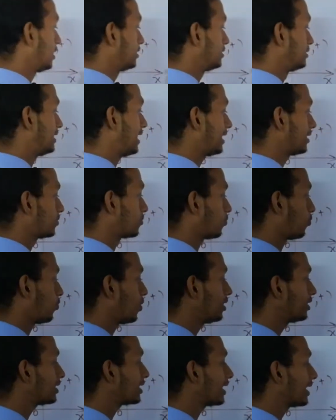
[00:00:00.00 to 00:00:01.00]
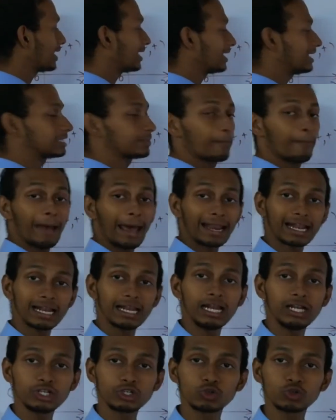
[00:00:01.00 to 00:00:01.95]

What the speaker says: That one ray is parallel